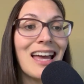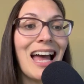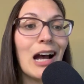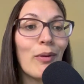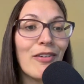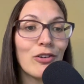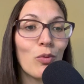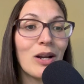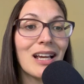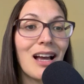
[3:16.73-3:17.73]
However,
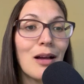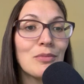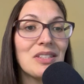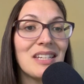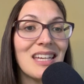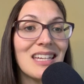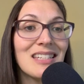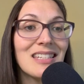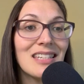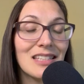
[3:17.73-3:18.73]
when it comes to, EC,
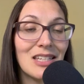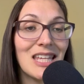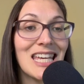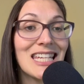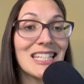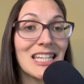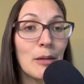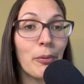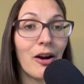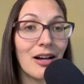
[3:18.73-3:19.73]
to the
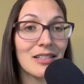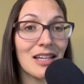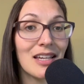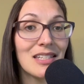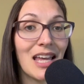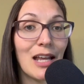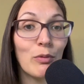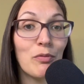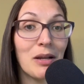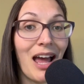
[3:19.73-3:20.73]
EC process and
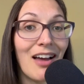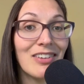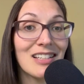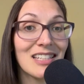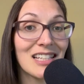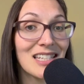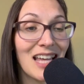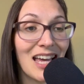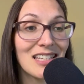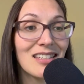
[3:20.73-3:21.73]
we've been having
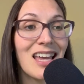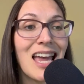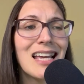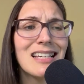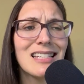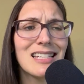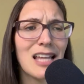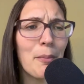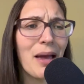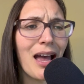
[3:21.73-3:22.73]
success,
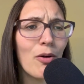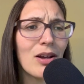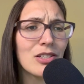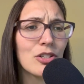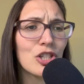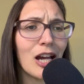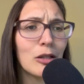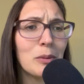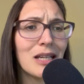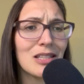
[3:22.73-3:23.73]
Somehow, as our
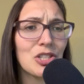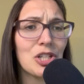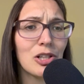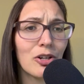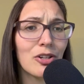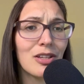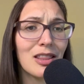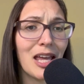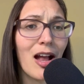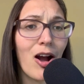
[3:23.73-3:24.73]
child begins to learn
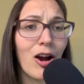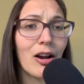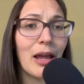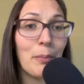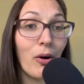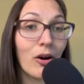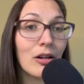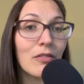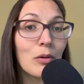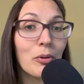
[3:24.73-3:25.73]
that they are a part
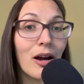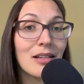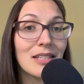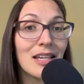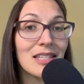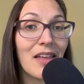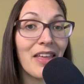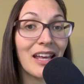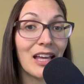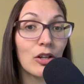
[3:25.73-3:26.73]
of the process and
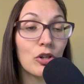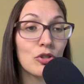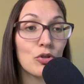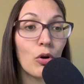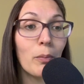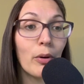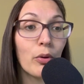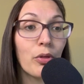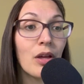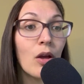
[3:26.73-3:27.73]
they can control
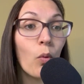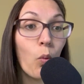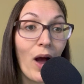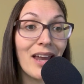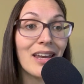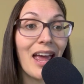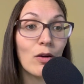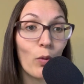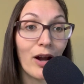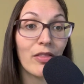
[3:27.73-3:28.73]
both when
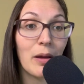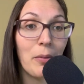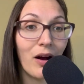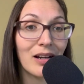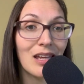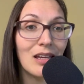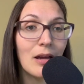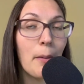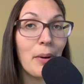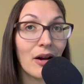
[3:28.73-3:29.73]
and where they potty,
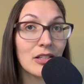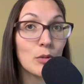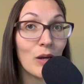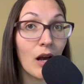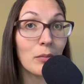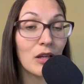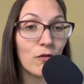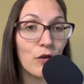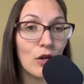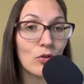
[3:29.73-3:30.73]
parents become
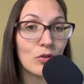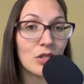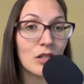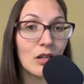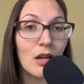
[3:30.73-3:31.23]
confused.